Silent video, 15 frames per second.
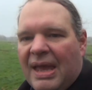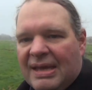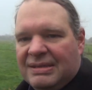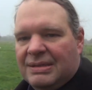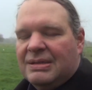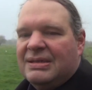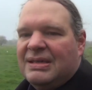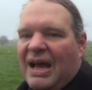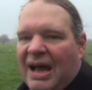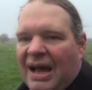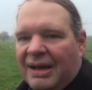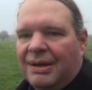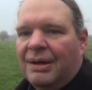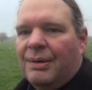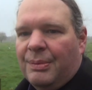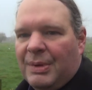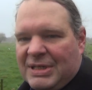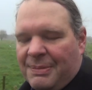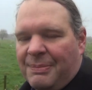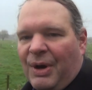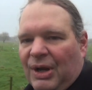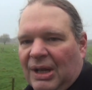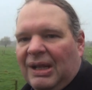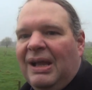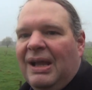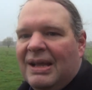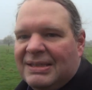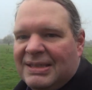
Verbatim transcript: is to start with a model